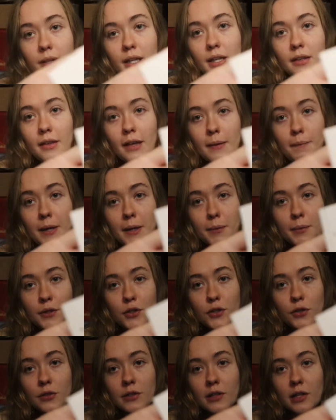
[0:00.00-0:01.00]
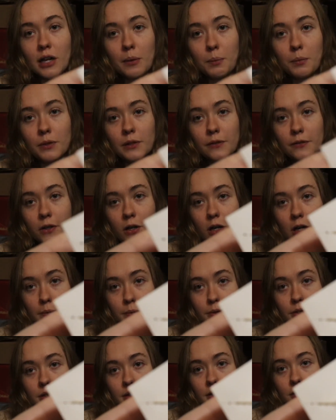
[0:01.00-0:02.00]
they made me choose a couple different
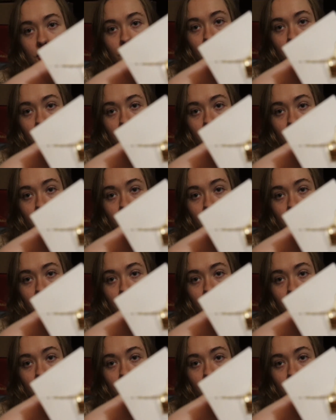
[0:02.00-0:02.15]
options